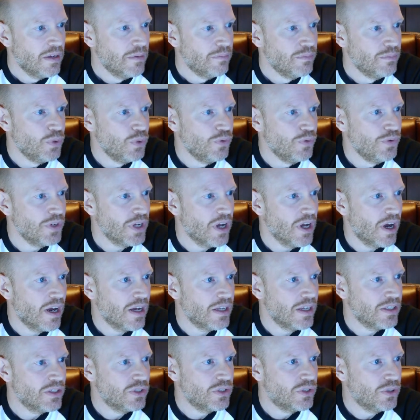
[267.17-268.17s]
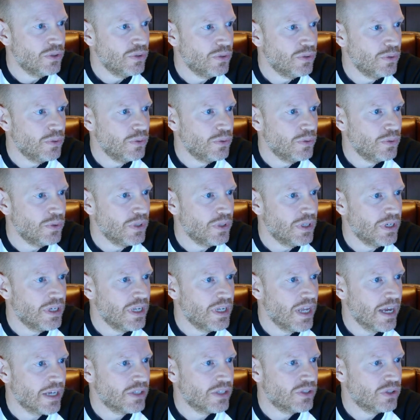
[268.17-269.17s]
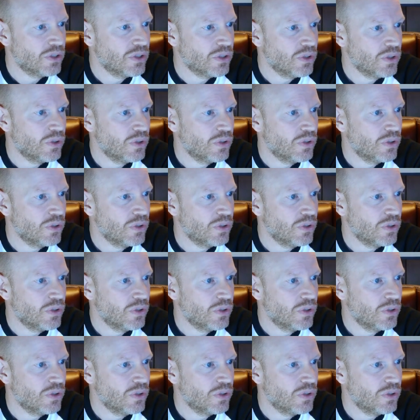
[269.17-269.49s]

Moving on to the next